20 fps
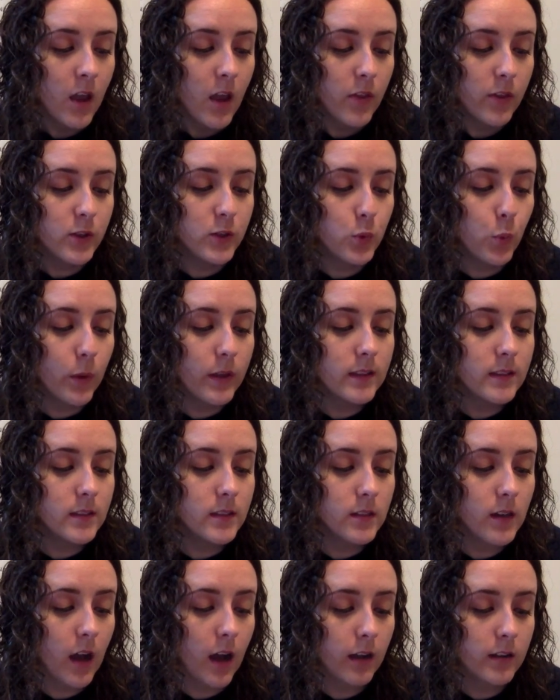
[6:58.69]
The twins
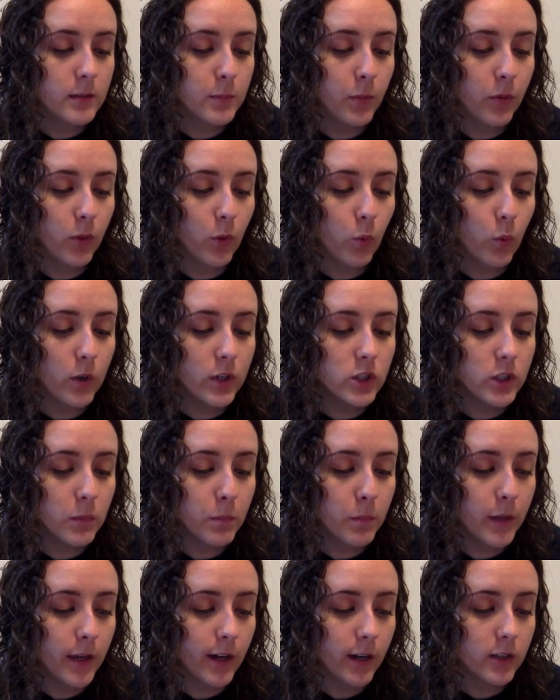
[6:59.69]
ducked, but the wish
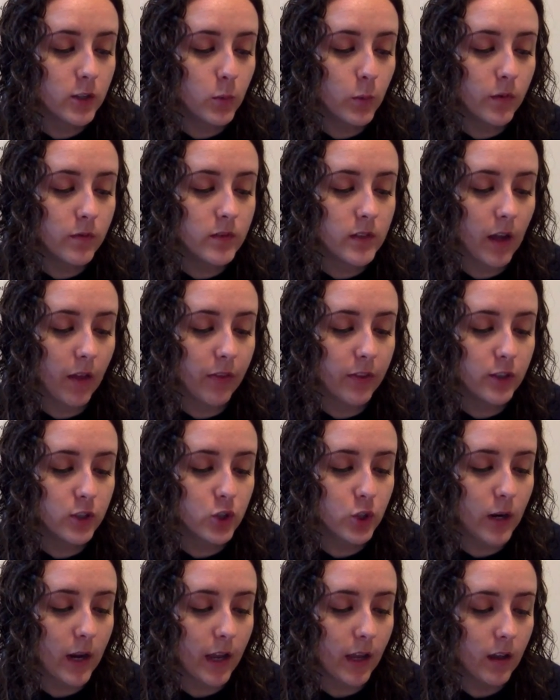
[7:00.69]
appeared to have done the
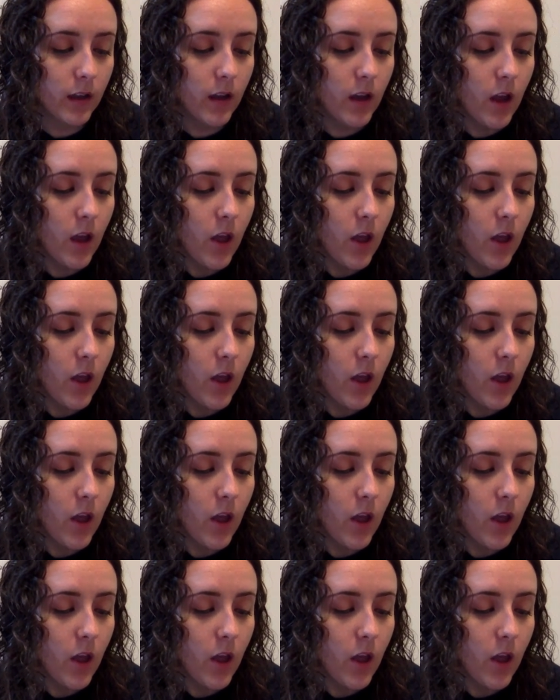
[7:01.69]
trick.